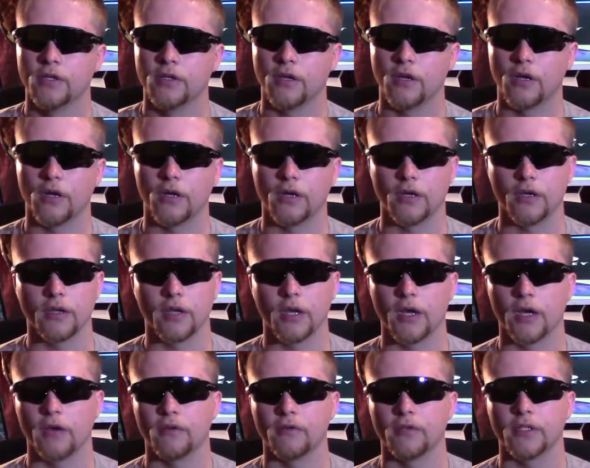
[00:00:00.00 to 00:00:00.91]

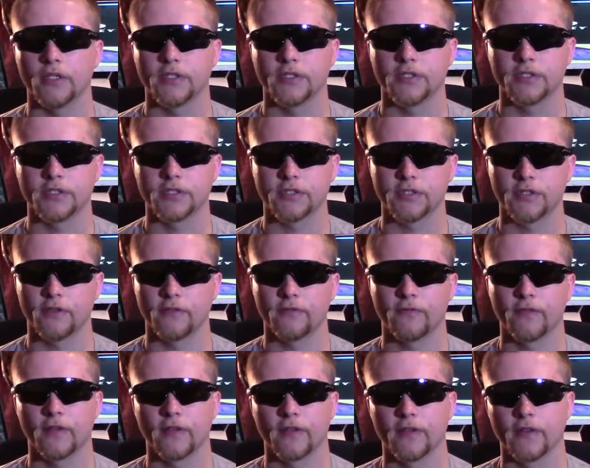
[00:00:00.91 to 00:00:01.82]
outlets,
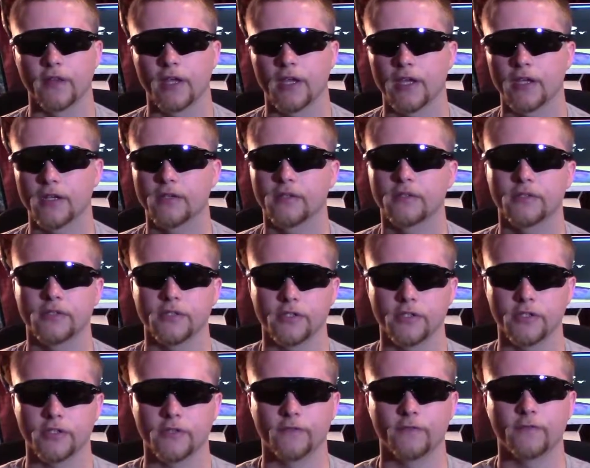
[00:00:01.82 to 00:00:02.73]
stuff like that,
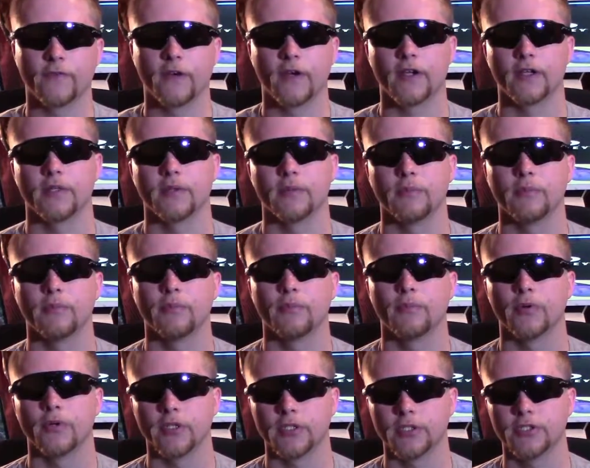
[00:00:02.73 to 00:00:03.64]
you can find them
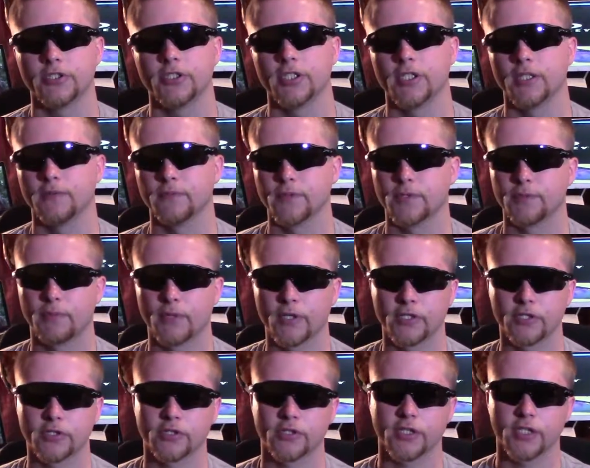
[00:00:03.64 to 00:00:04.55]
pretty cheap,
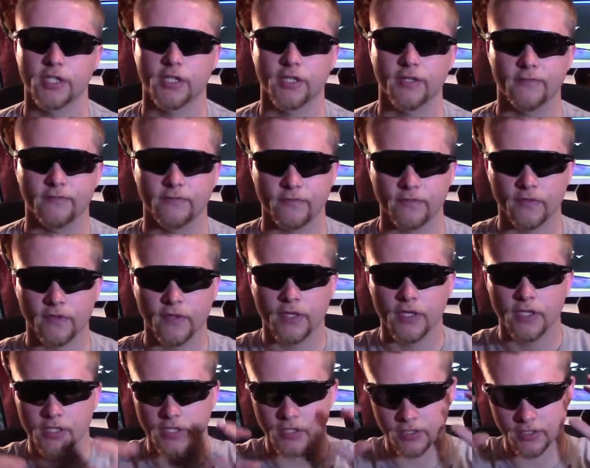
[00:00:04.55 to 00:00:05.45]
especially if
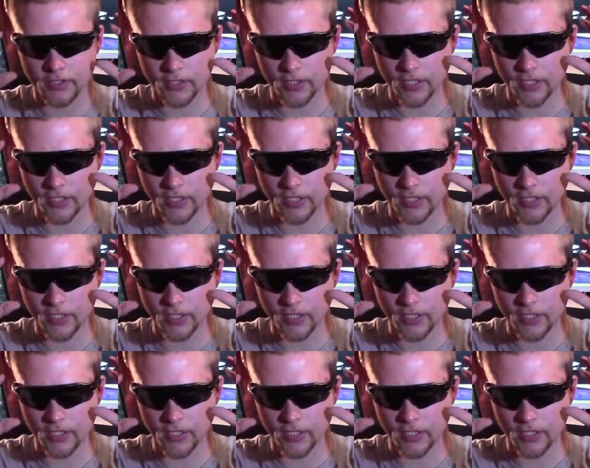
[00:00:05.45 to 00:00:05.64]
you get